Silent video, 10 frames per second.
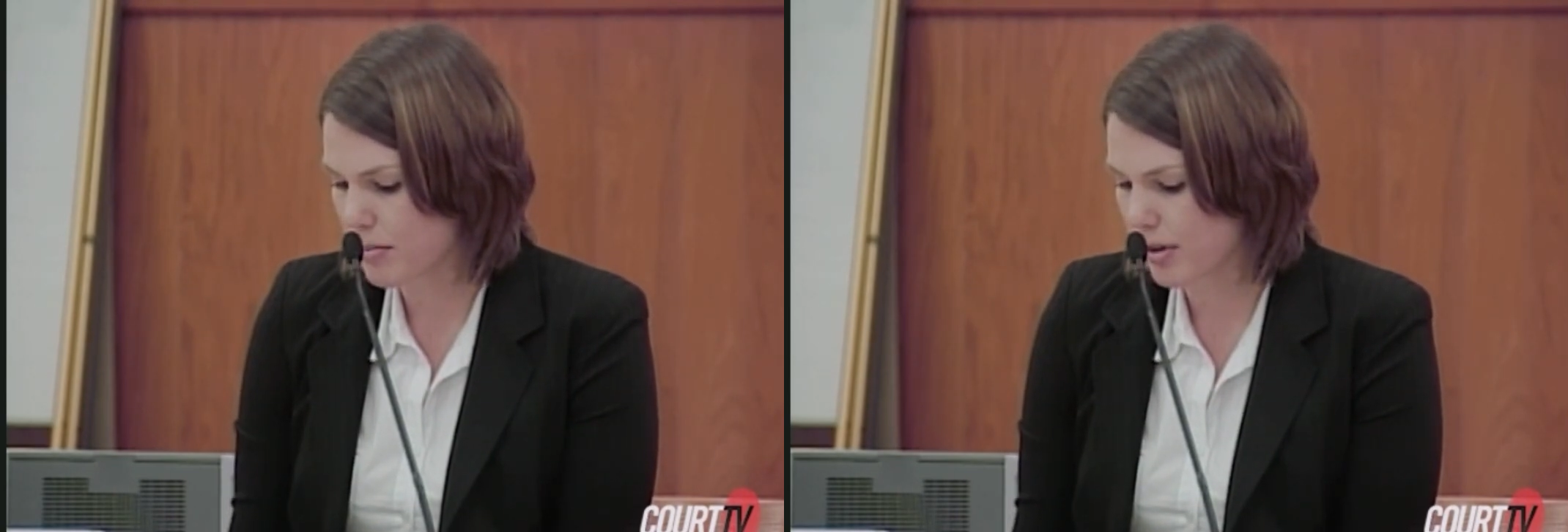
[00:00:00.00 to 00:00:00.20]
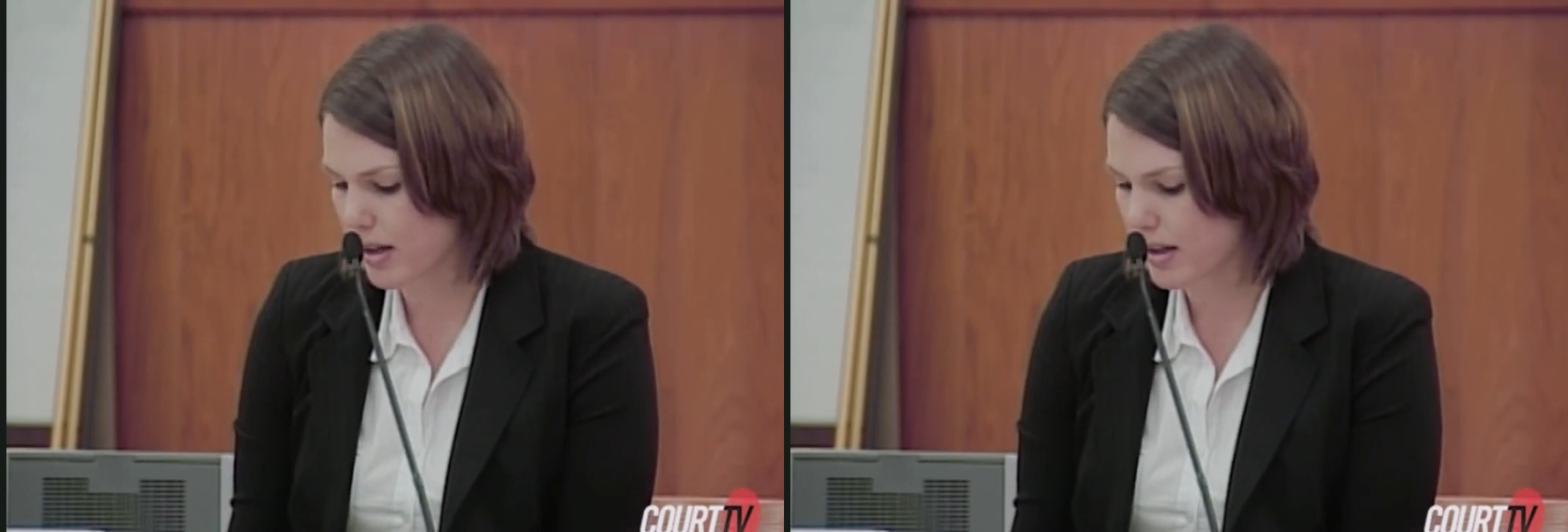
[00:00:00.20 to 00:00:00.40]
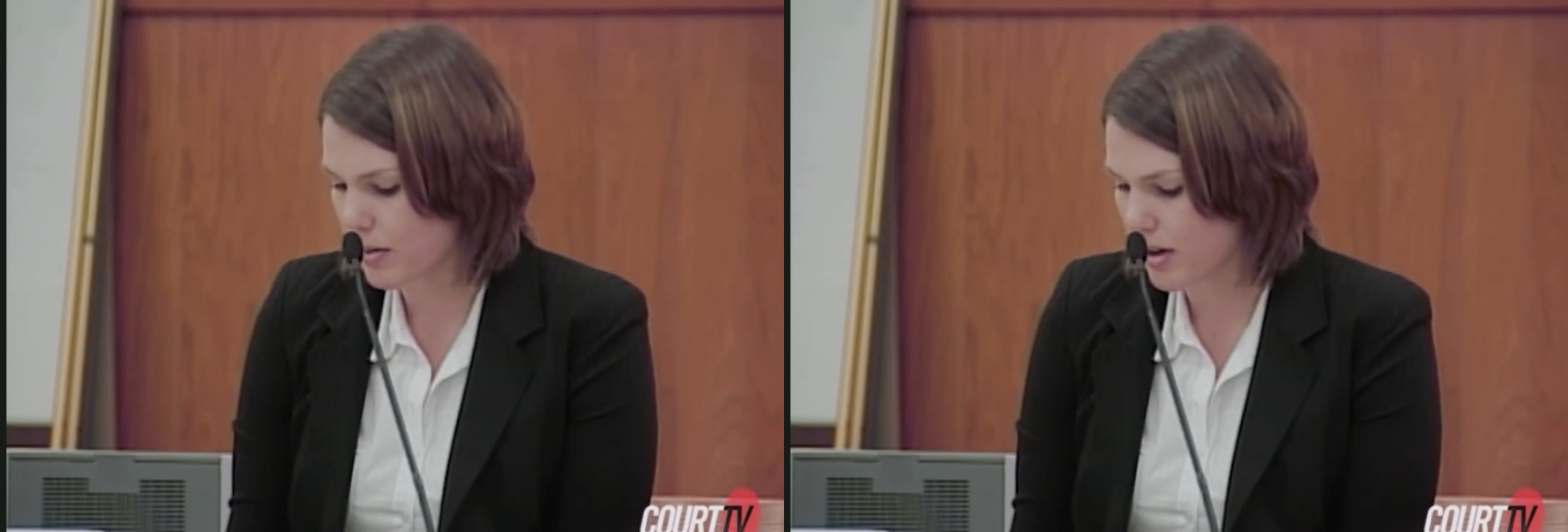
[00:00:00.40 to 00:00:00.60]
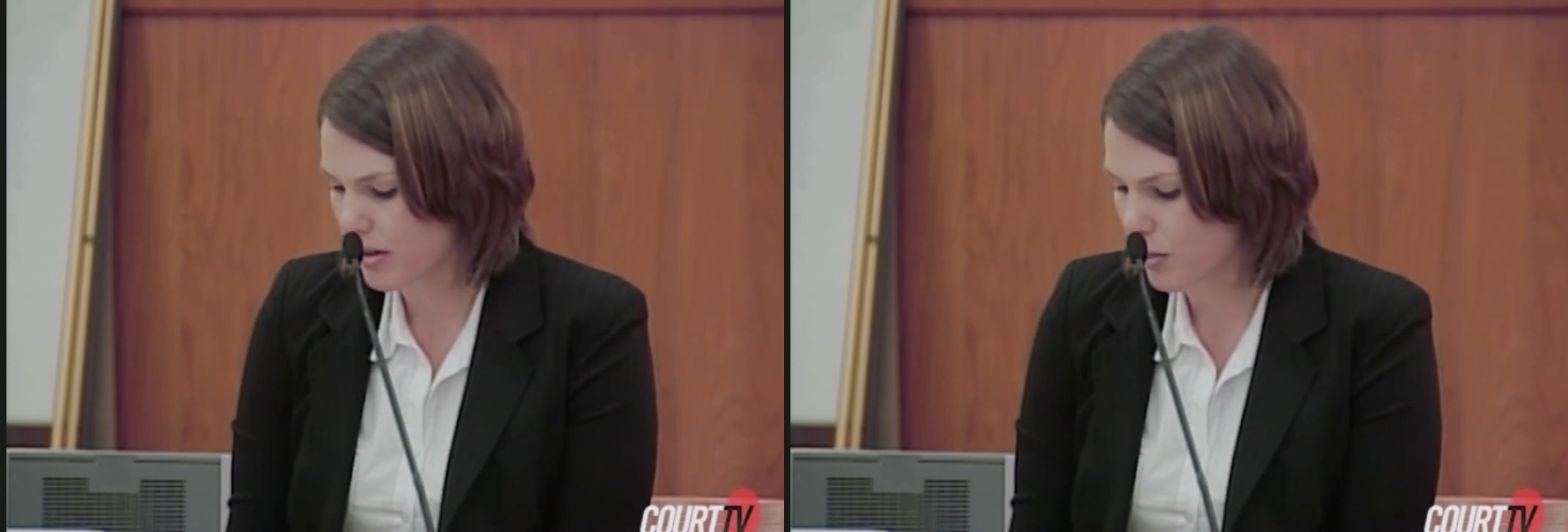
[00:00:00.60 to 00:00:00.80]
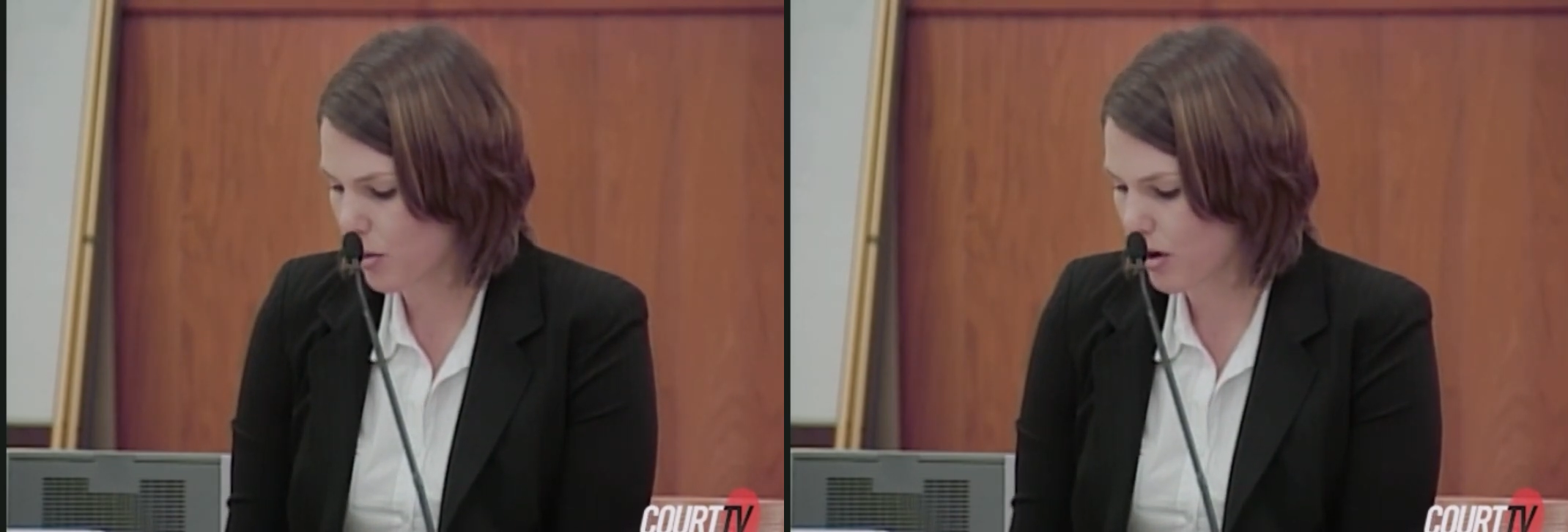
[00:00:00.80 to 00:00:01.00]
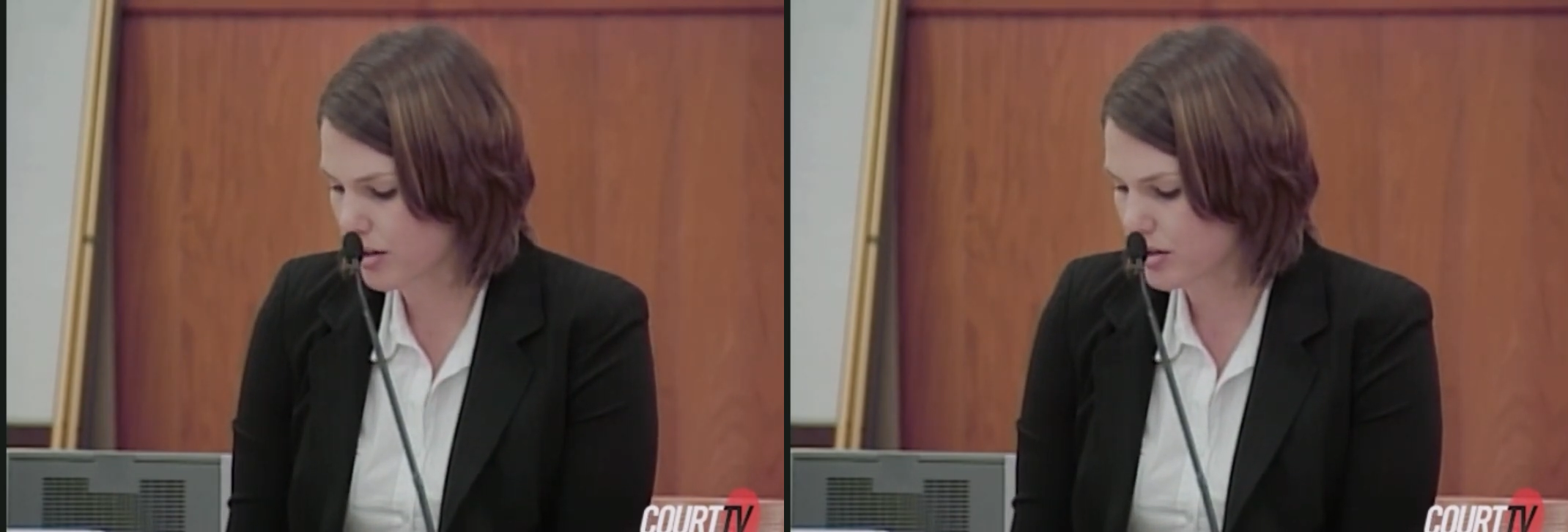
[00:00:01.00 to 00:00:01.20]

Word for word: and playing in the wall,